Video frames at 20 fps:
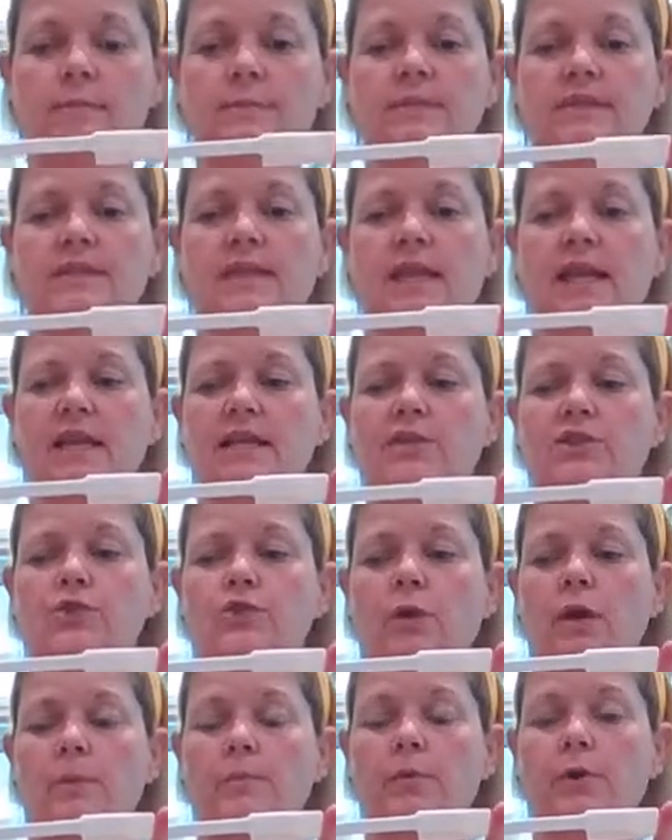skinny
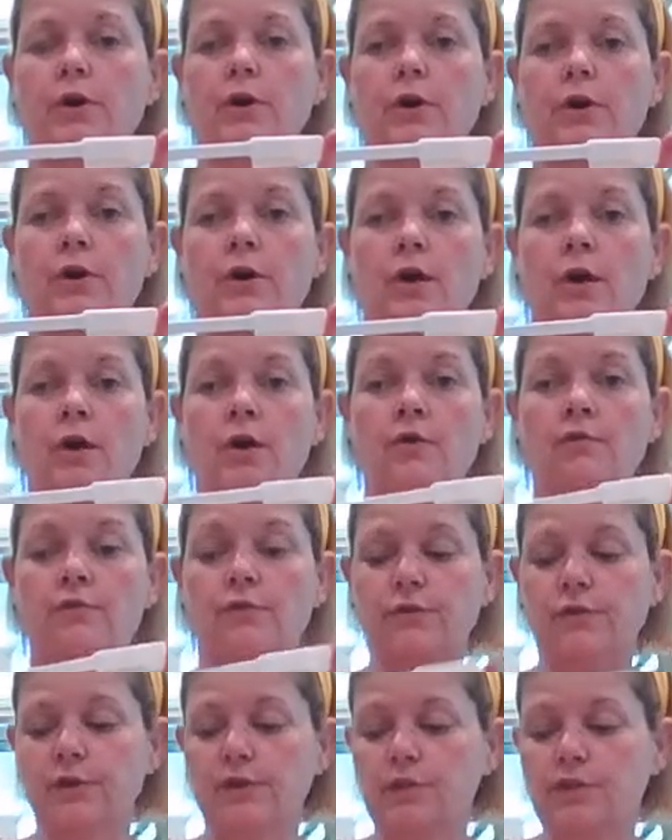scraper
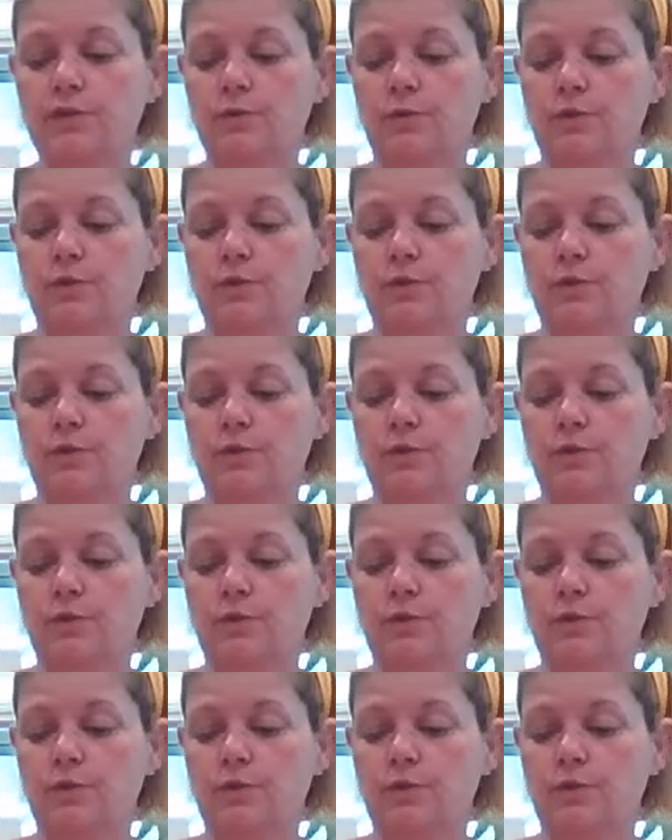for this,